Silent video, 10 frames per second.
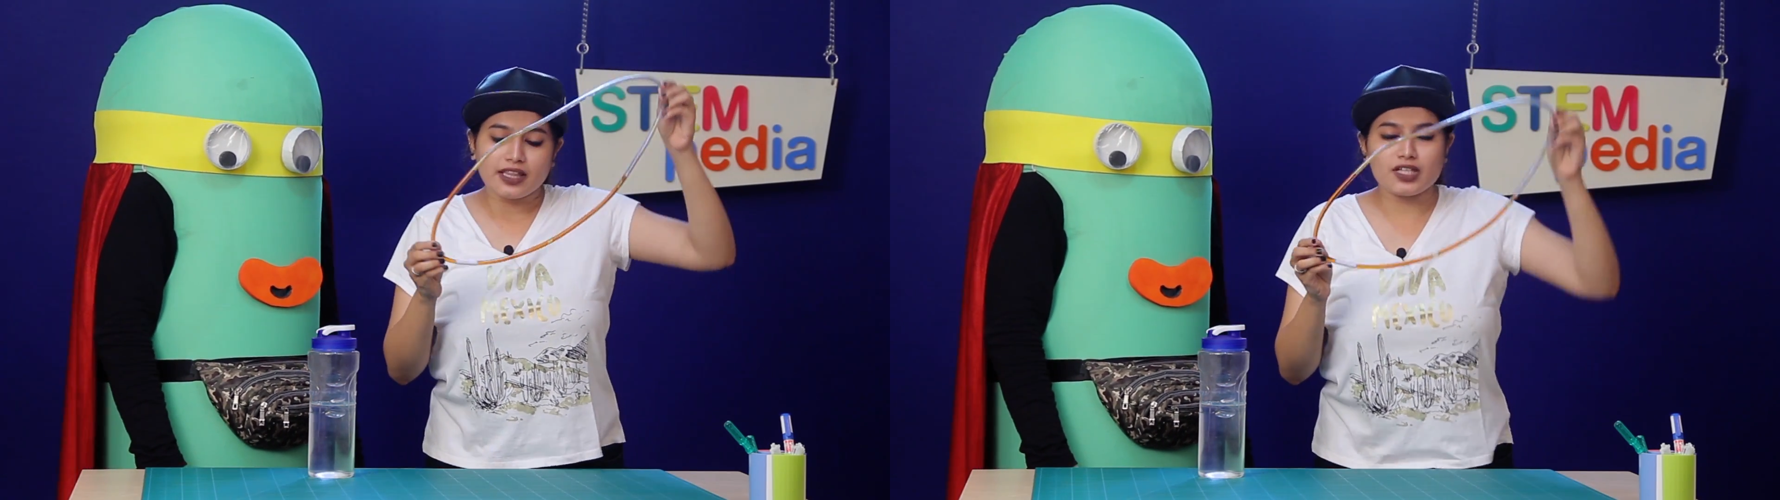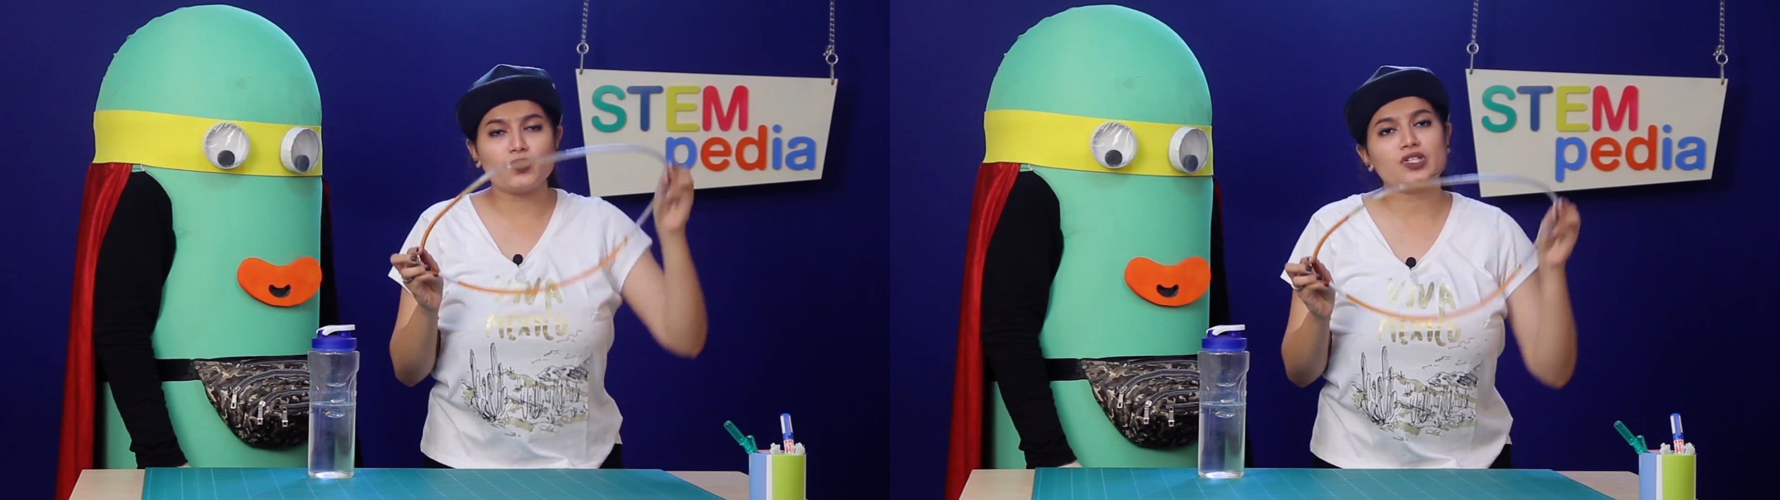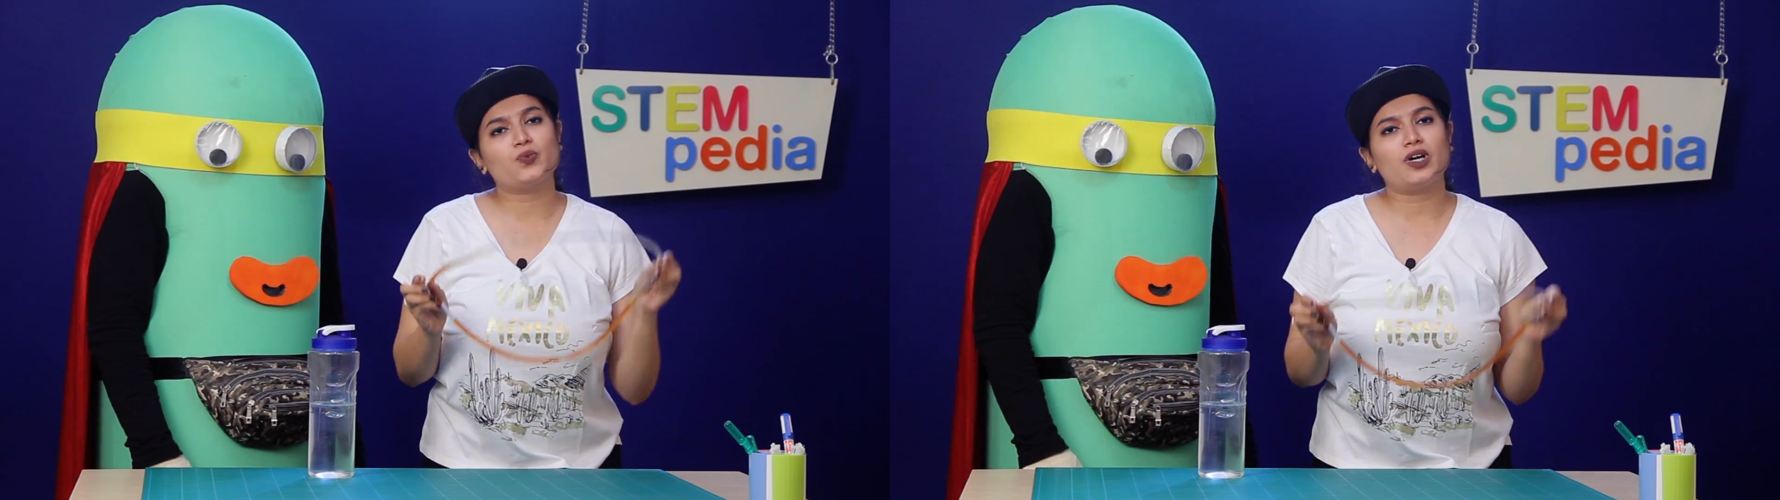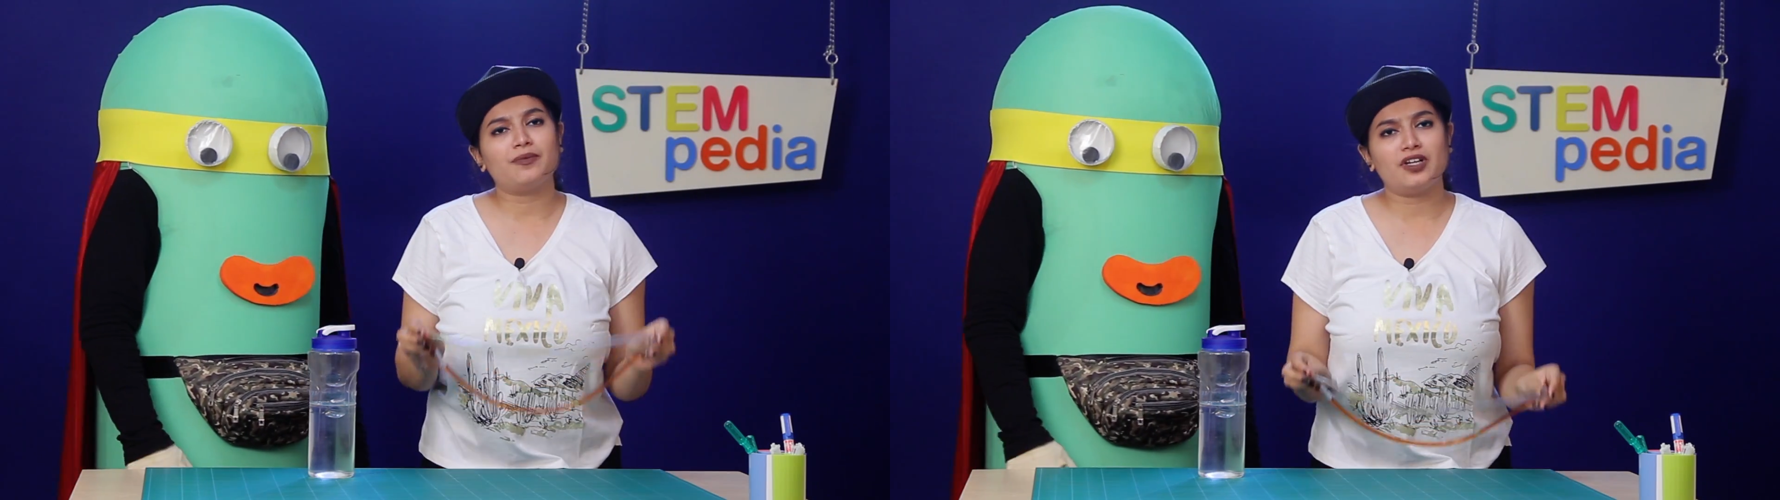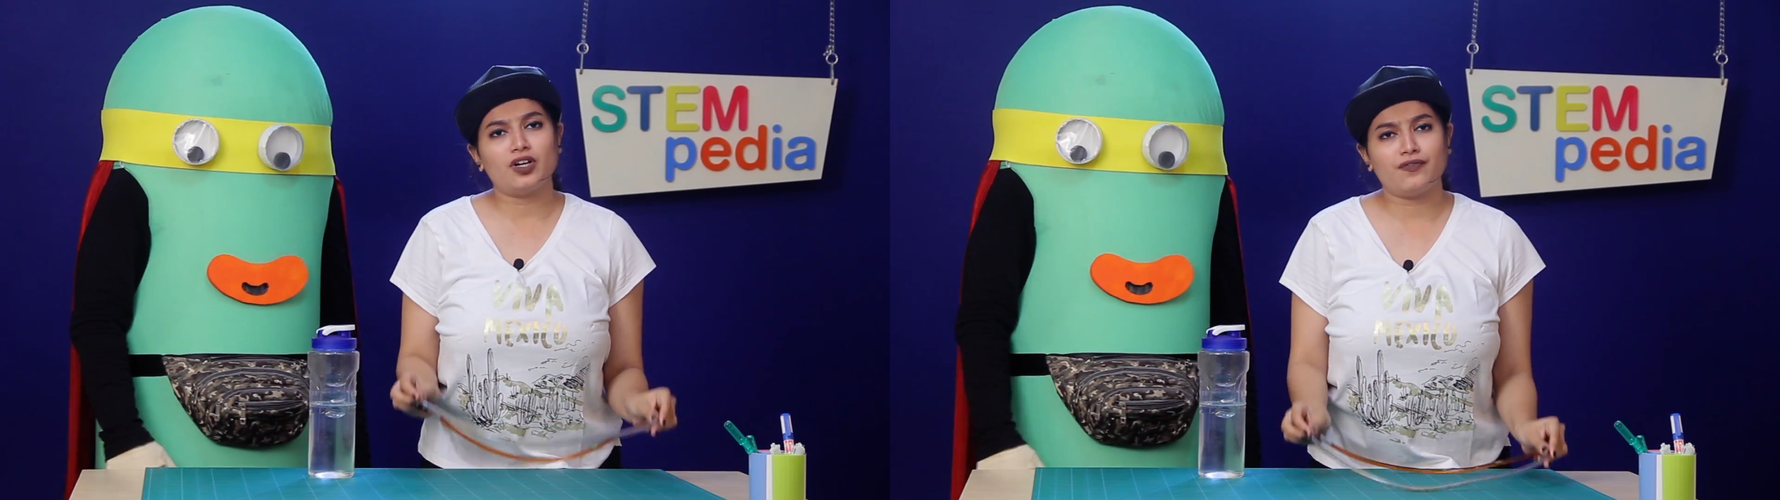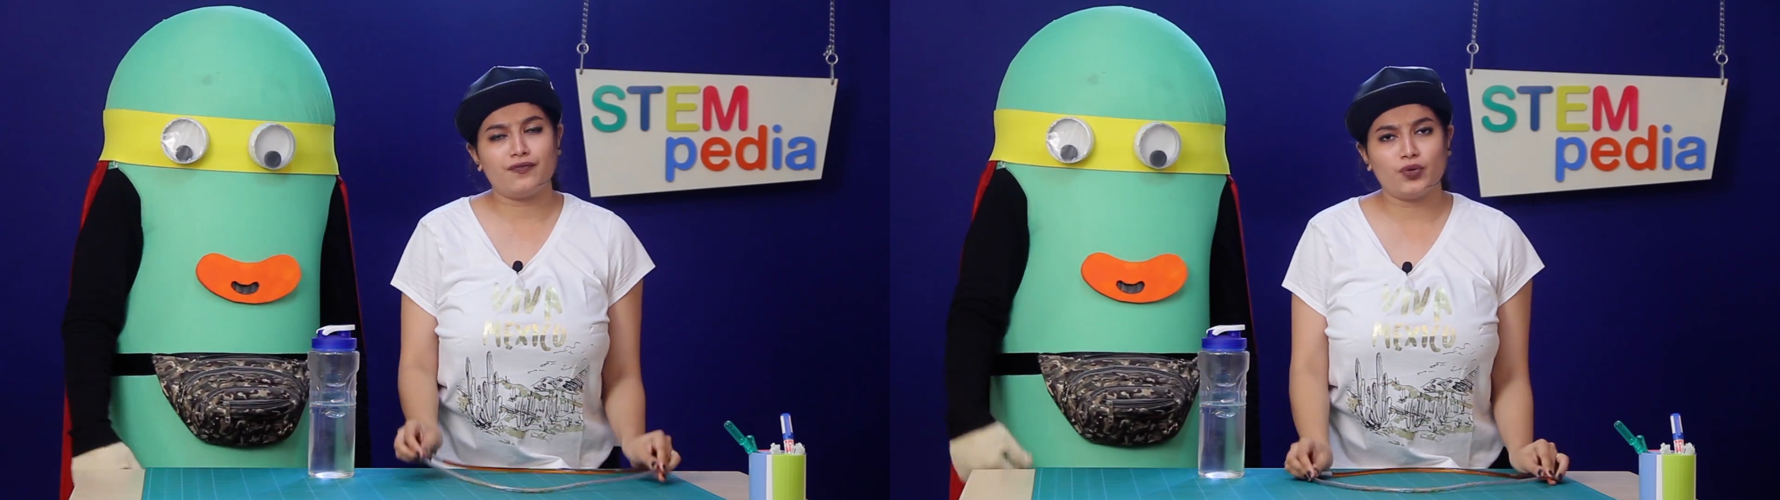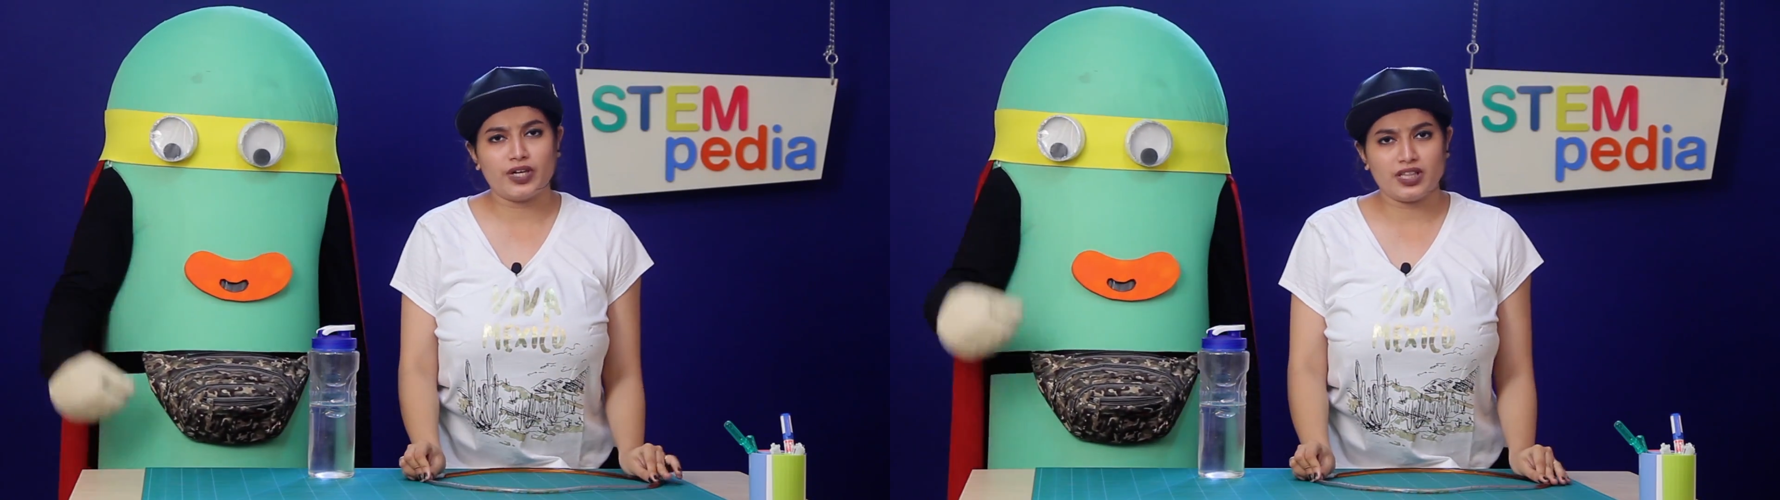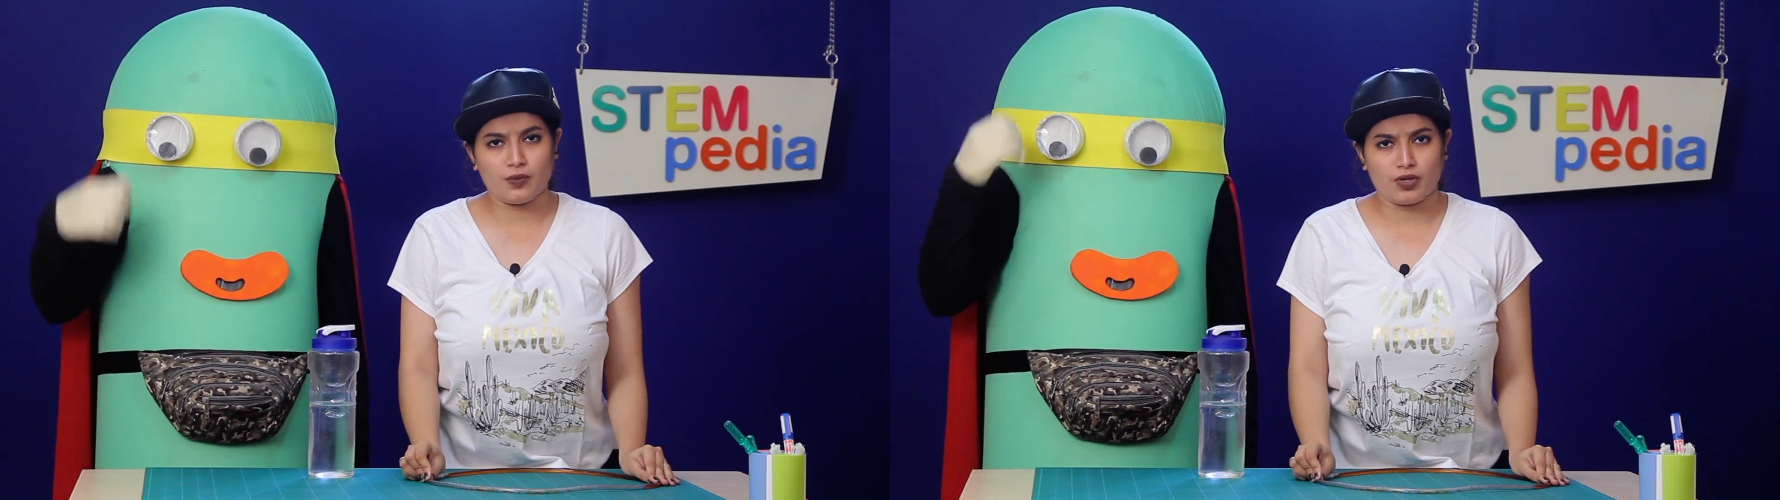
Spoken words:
This was one way of flowing the